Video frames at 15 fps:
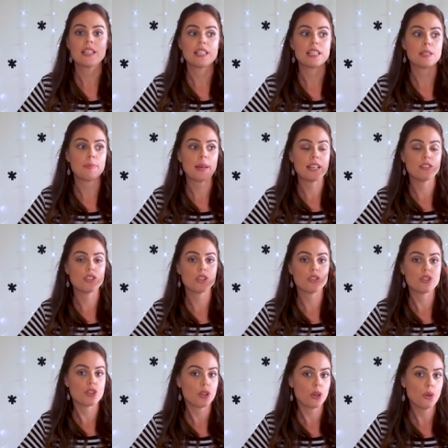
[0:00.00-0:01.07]
to spend
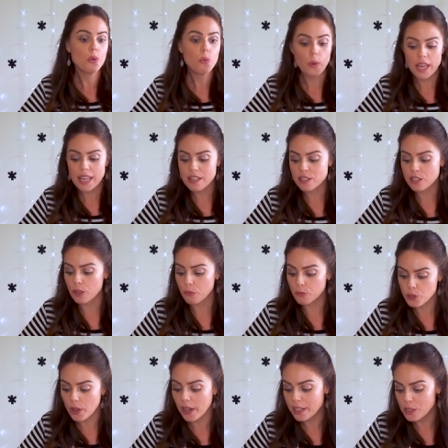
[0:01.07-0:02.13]
2 weeks
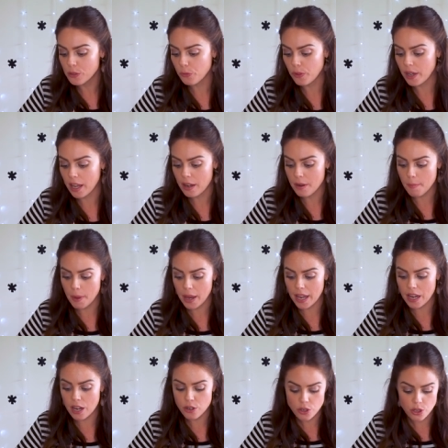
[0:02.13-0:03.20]
trying to find
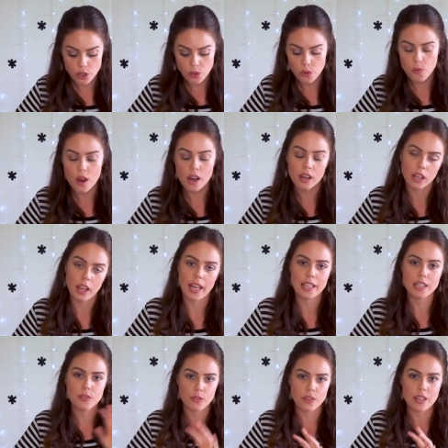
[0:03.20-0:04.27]
my new
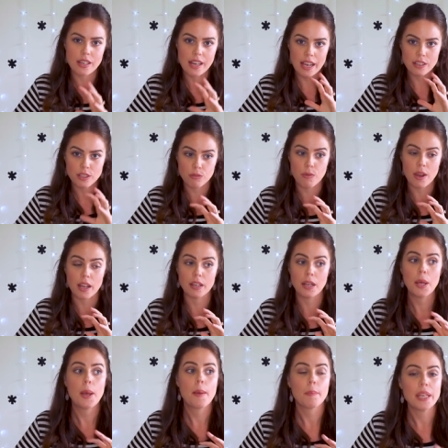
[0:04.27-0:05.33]
clients for the next
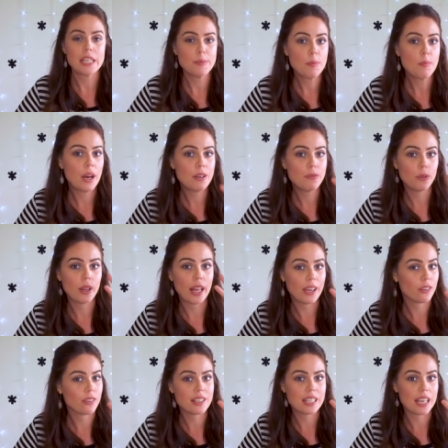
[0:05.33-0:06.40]
round. Please be mindful,
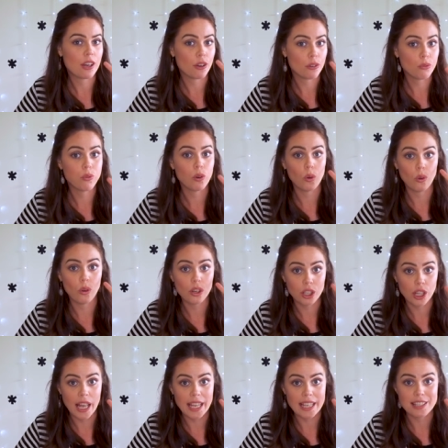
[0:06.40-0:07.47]
I only take on 4
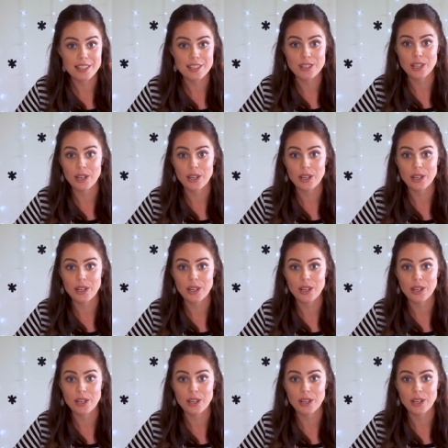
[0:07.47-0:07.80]
clients.